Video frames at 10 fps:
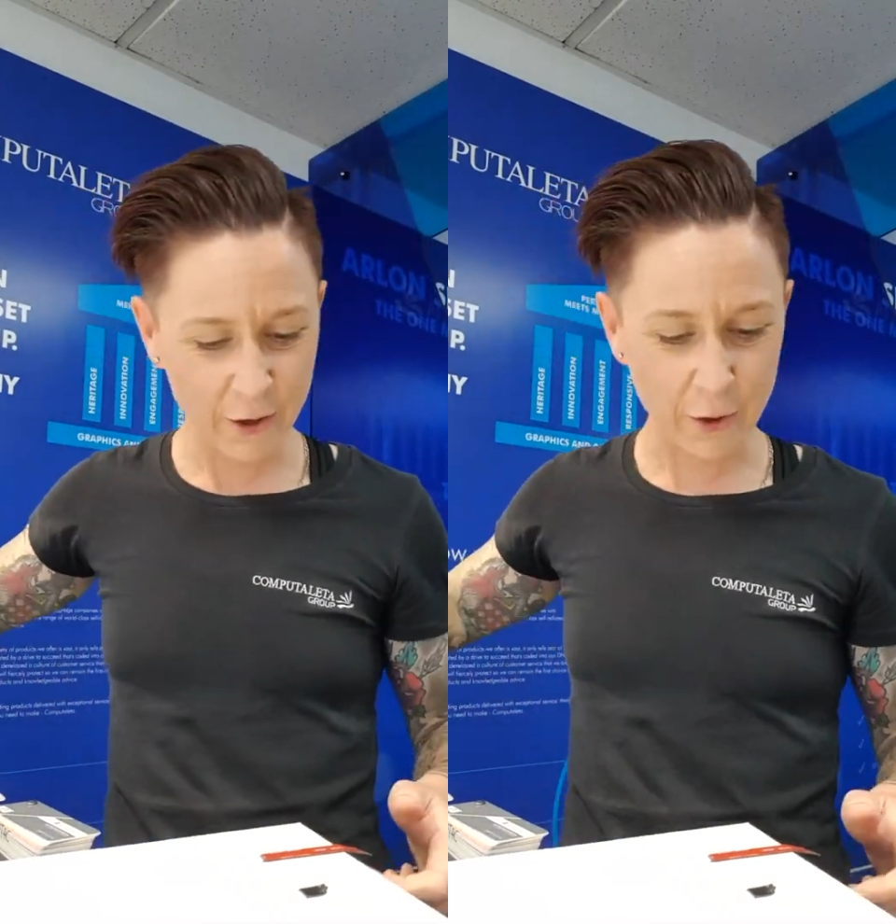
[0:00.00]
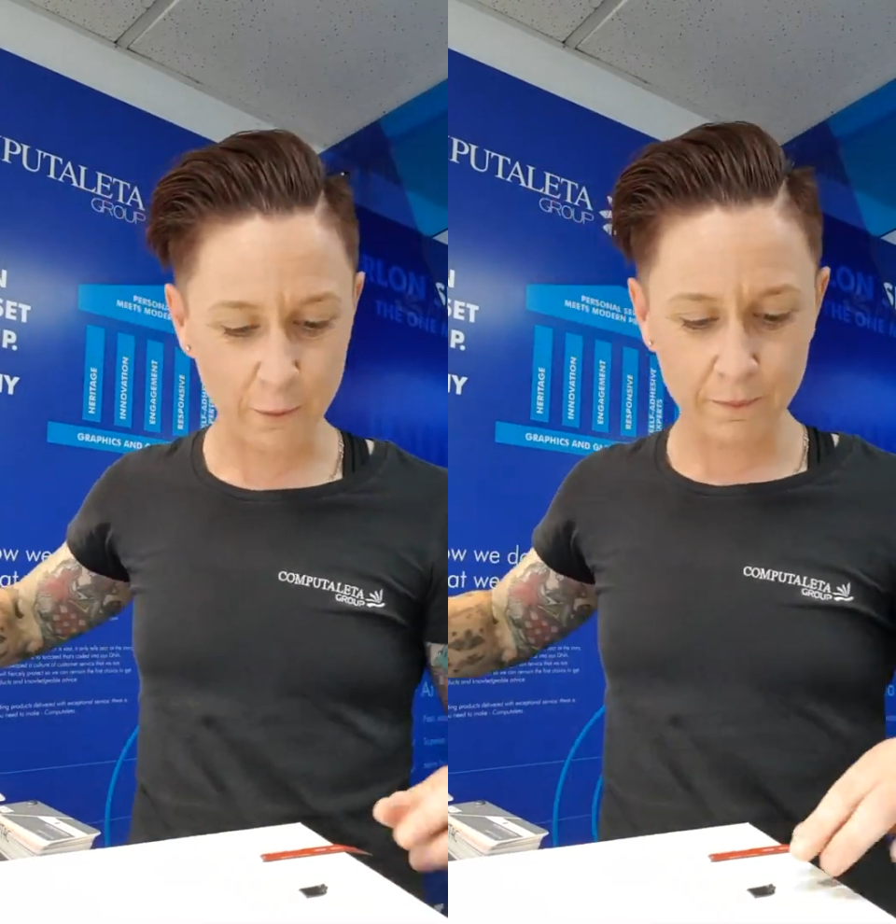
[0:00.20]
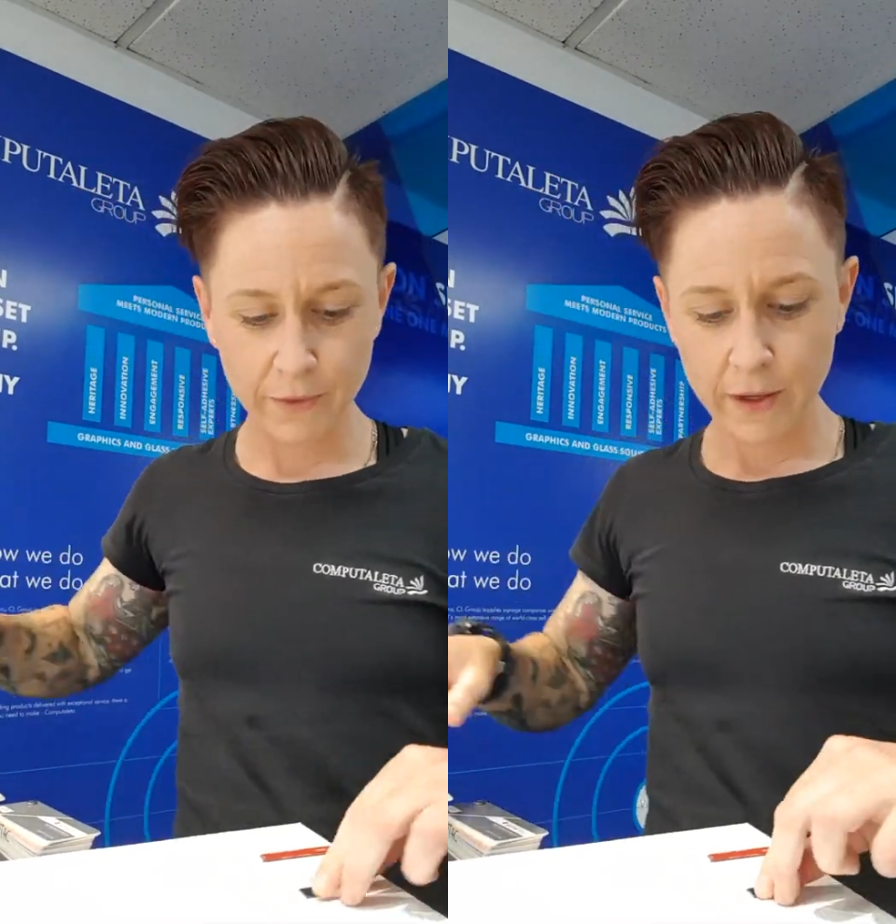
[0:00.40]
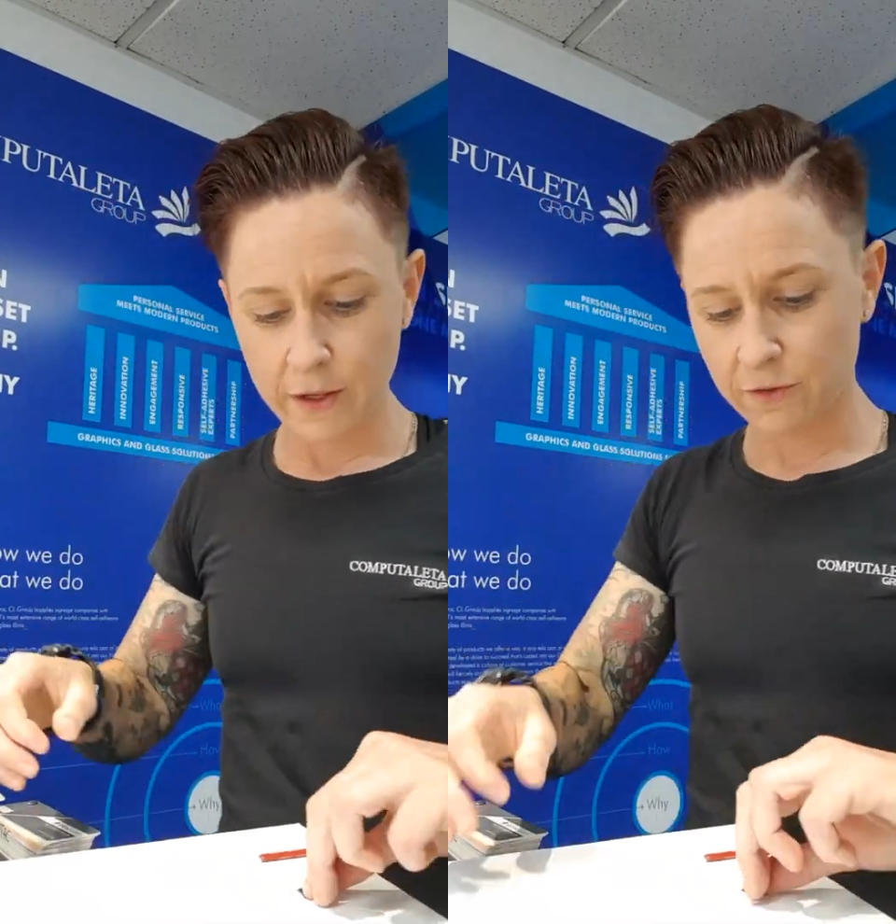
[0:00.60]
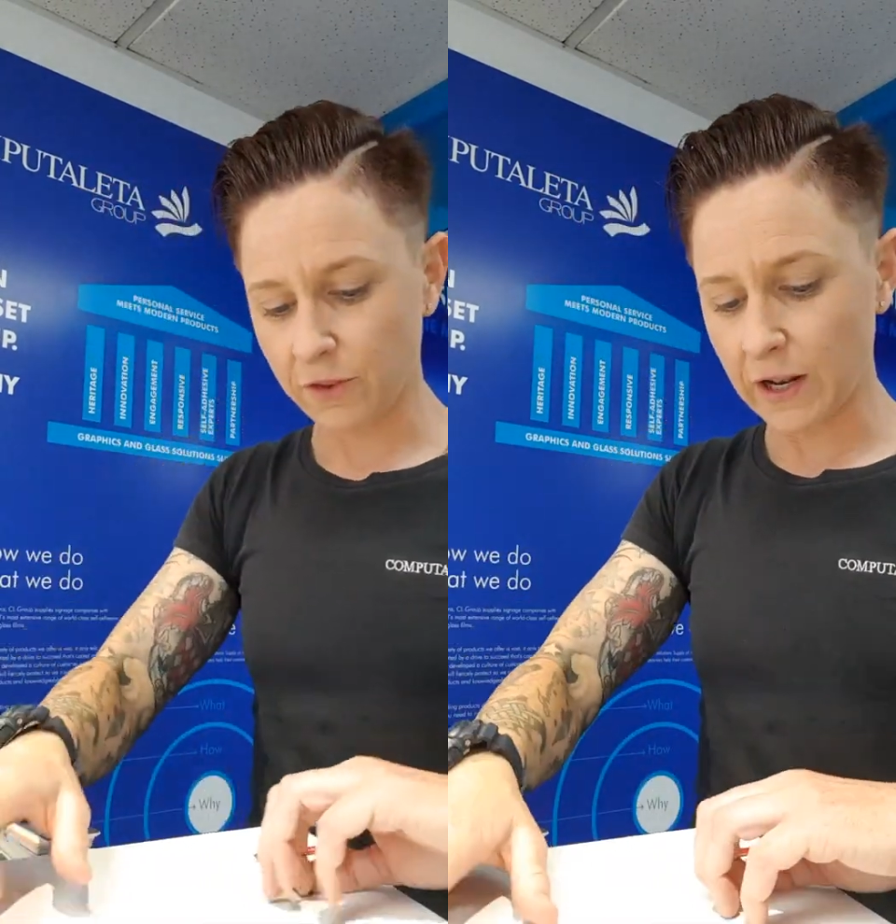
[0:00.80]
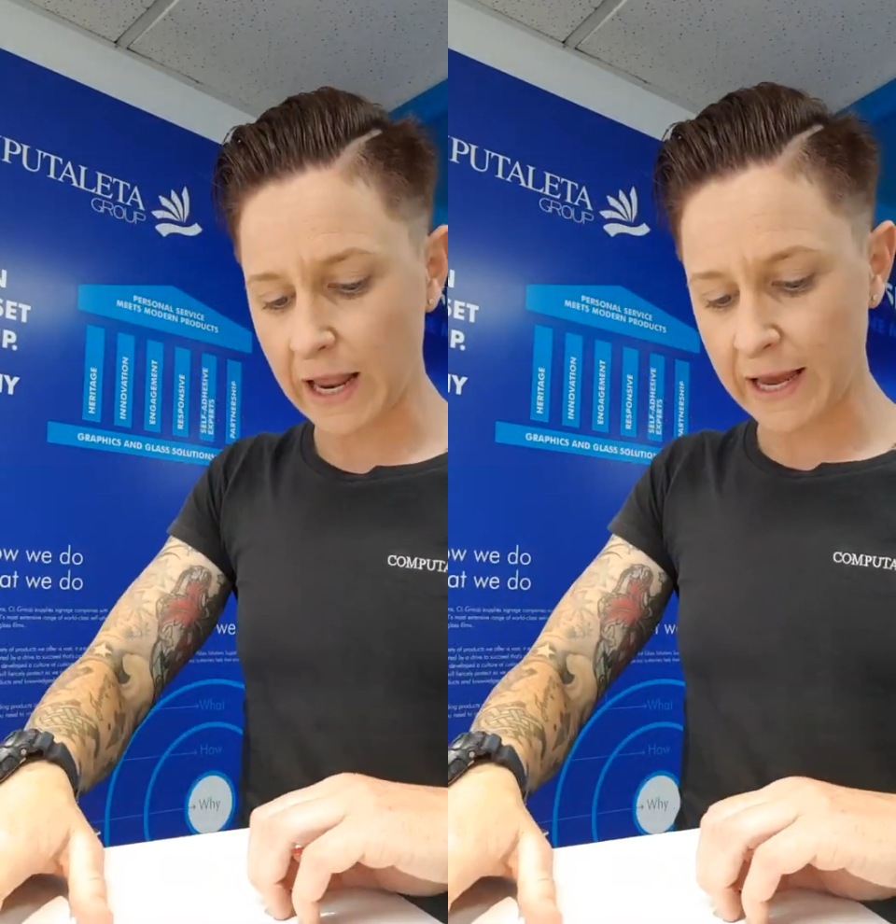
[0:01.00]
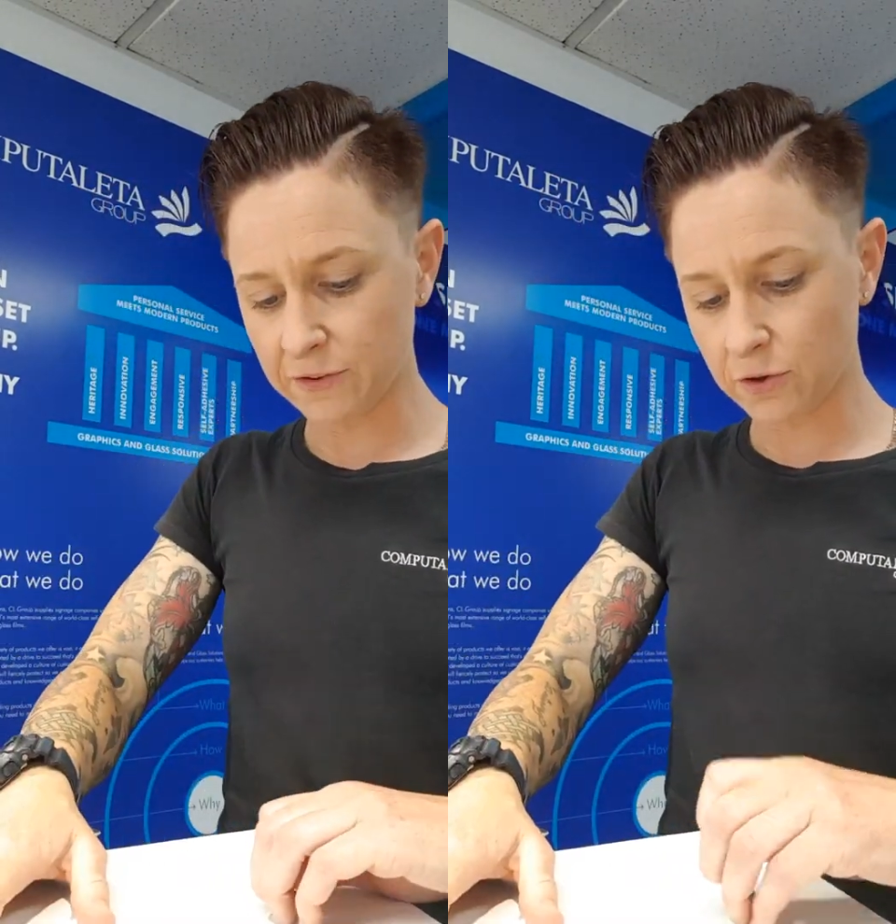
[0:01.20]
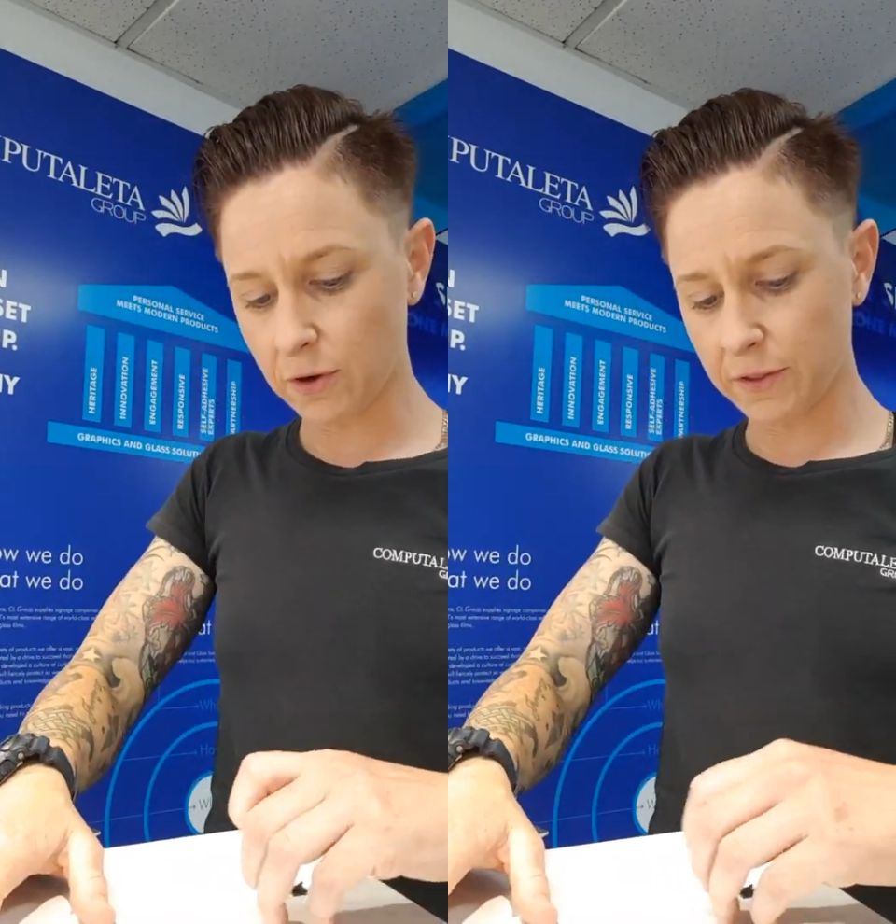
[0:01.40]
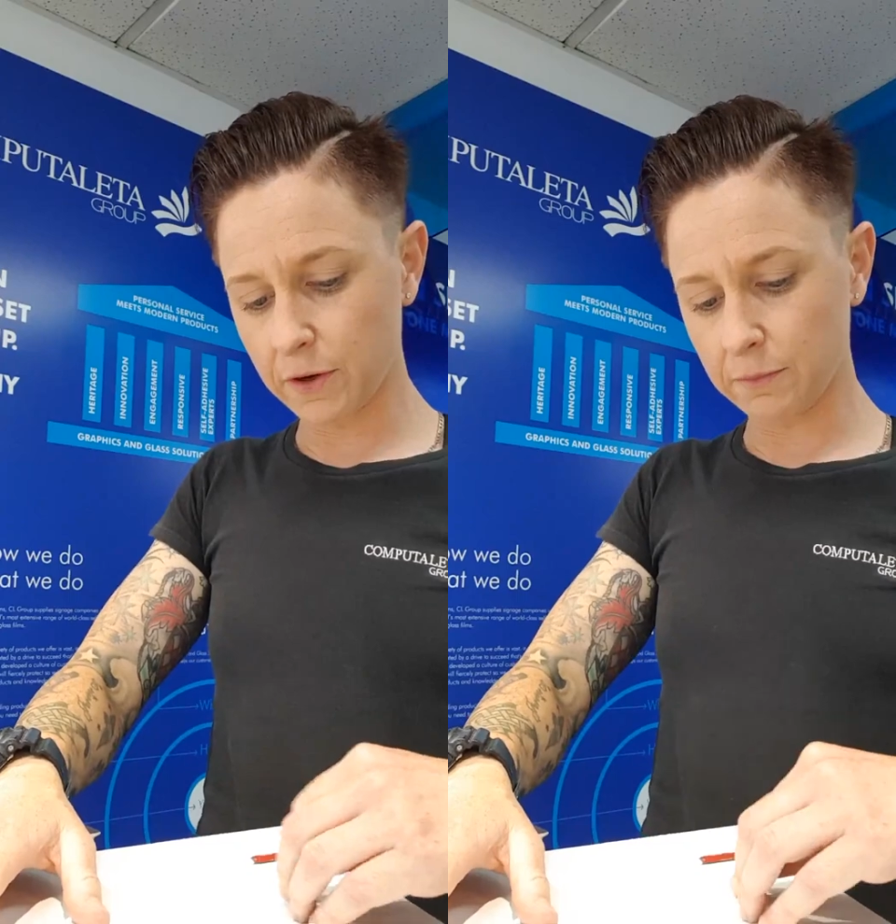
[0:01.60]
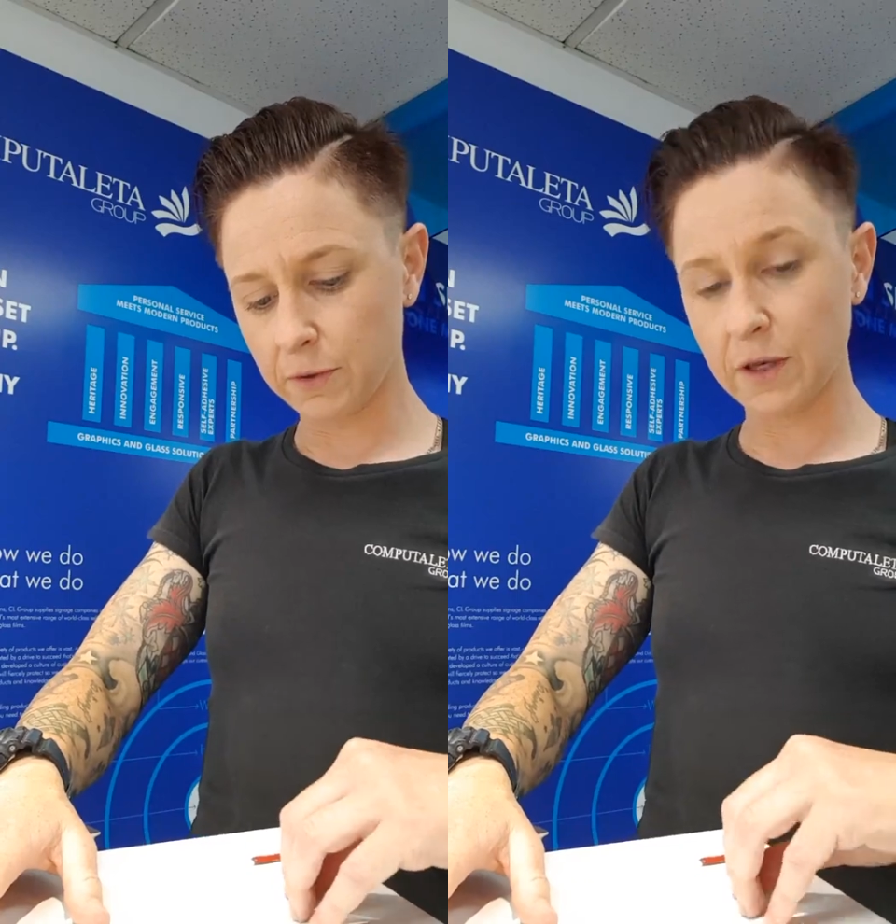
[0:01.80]
Cool. So the last guy
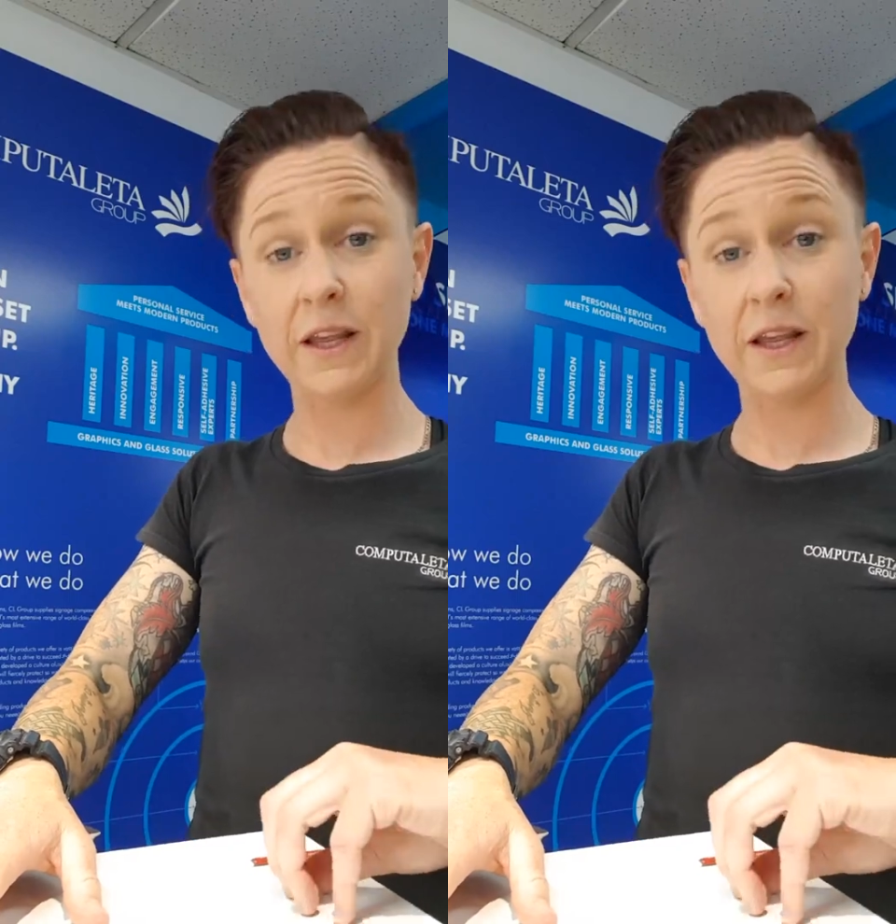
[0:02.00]
that I'm going